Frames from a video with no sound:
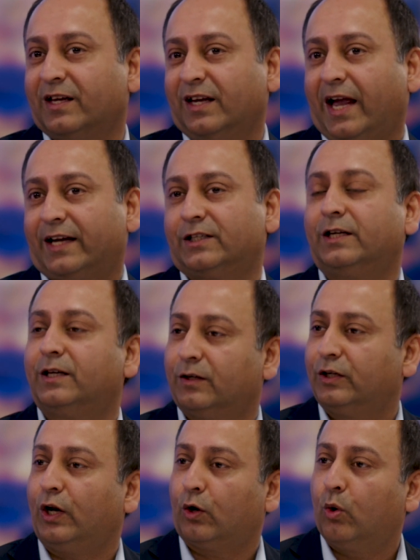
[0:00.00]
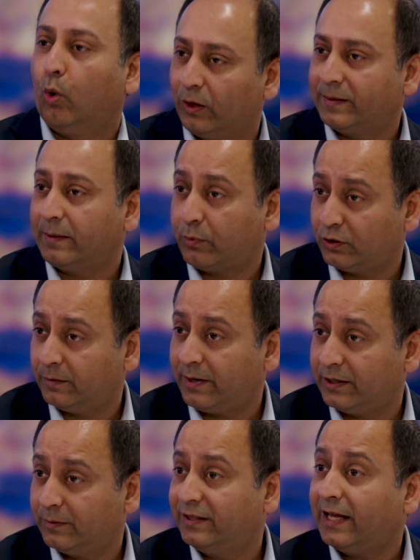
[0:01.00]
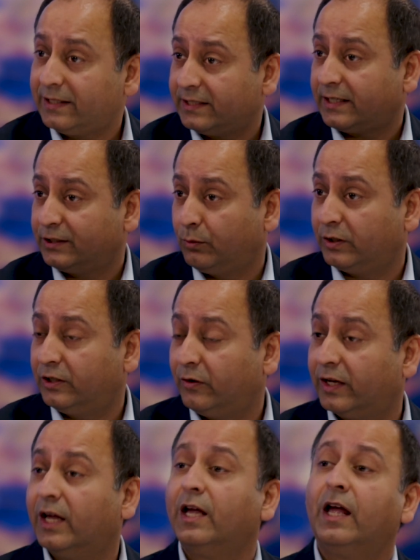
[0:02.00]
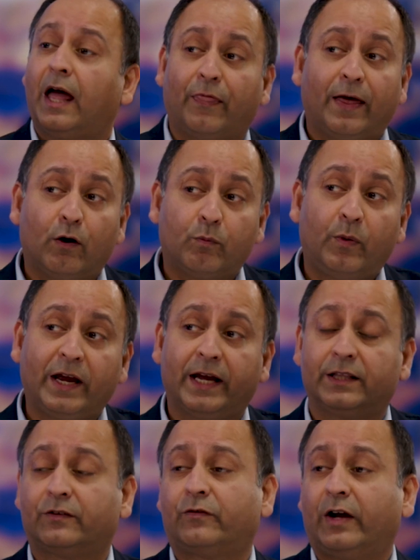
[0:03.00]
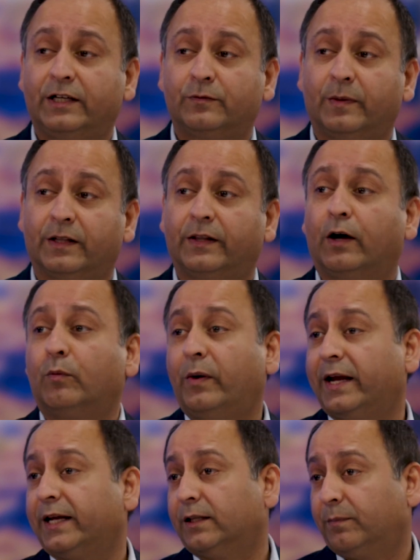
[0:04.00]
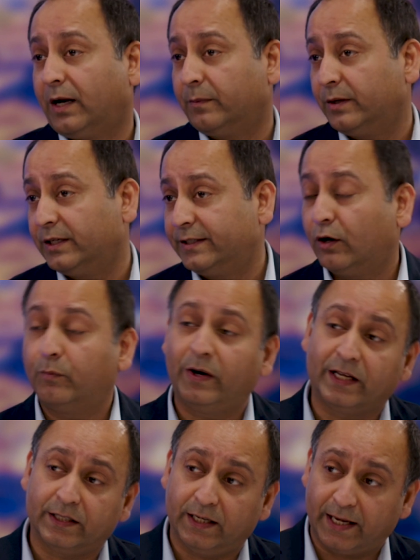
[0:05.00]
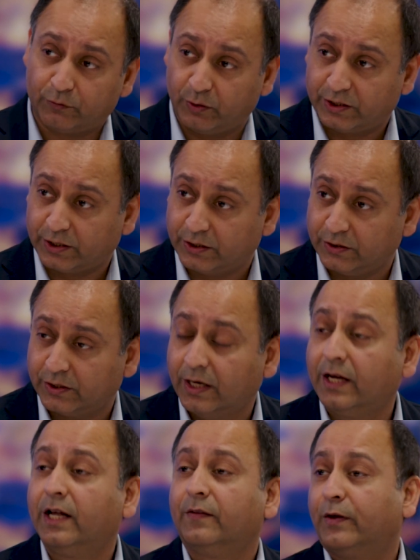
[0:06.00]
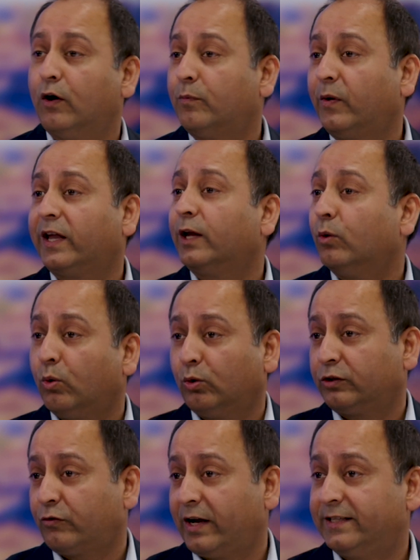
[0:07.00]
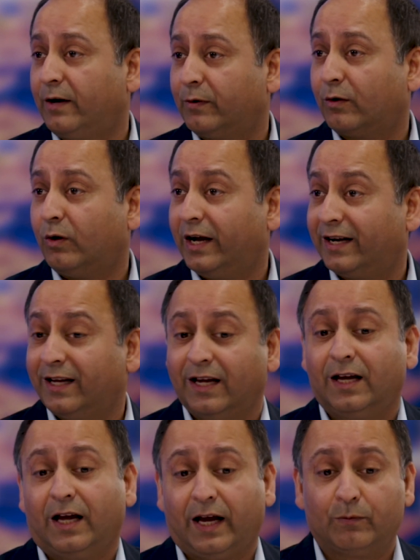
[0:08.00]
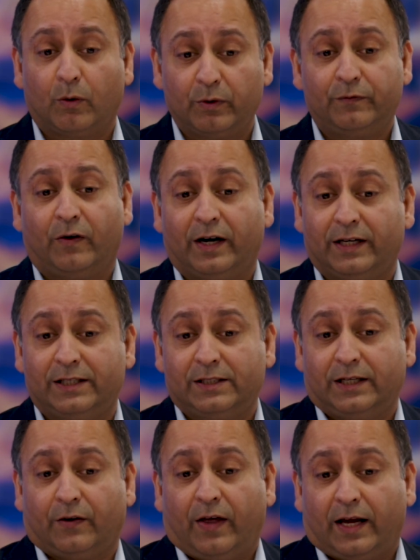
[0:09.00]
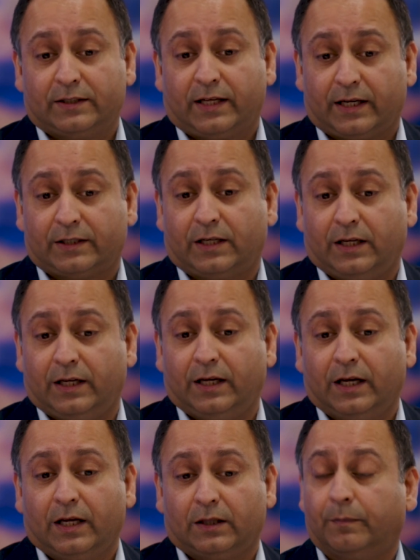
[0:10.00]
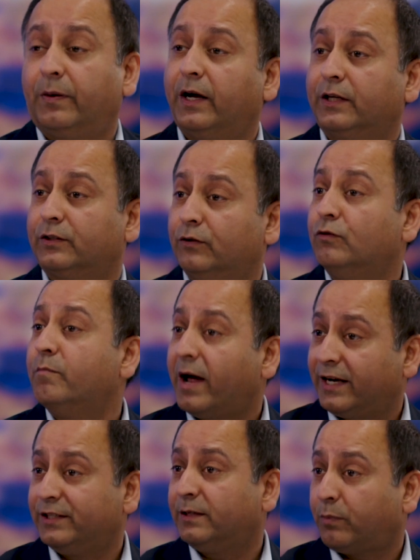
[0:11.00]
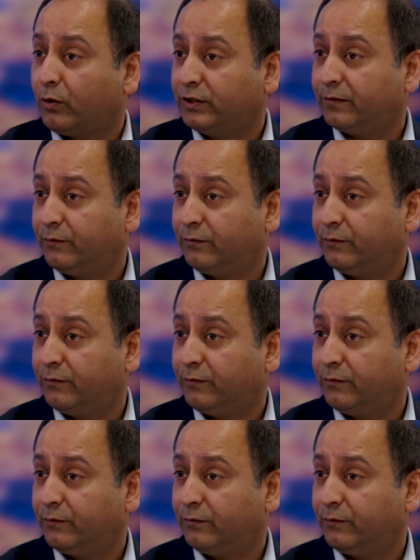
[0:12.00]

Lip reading: actually calling their project manager. That's actually what they're doing. And they'll bring in the tradesmen, they'll bring in the plumbers, they'll bring in the electricians, they'll bring in all the trades that are required. And what we find is, that's actually the person who manages the project